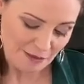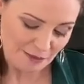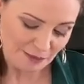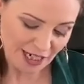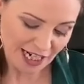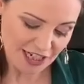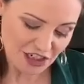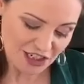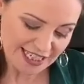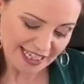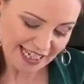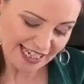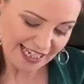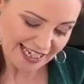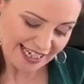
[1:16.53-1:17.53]
But I just
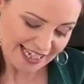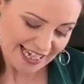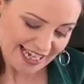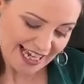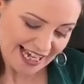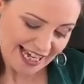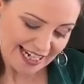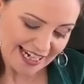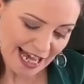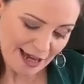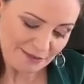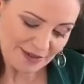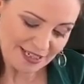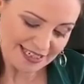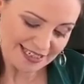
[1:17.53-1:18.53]
think
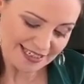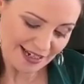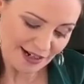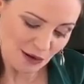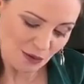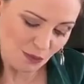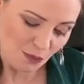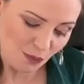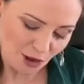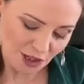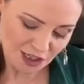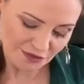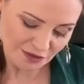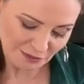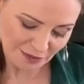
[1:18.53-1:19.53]
lamb is a
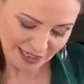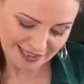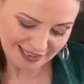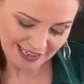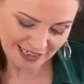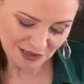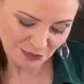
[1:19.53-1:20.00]
wonderful meat that